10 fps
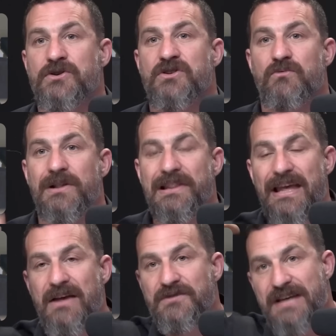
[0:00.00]
order to
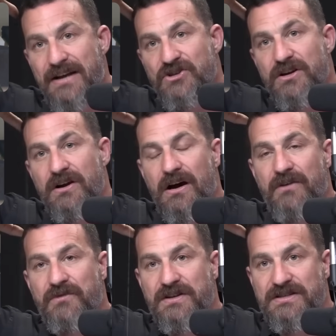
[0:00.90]
relieve tension
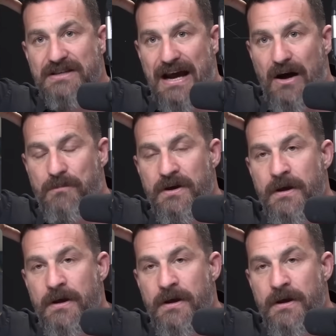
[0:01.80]
of the scalp,